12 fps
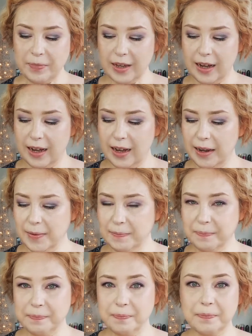
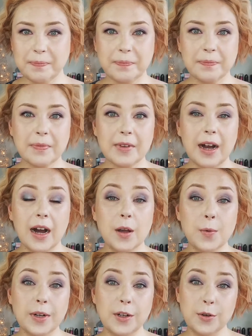I
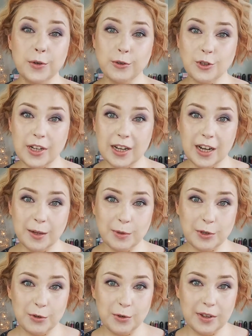will do
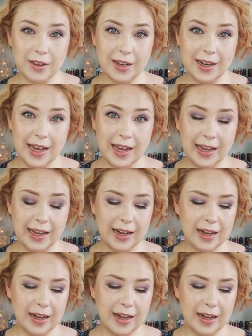checkups during the day.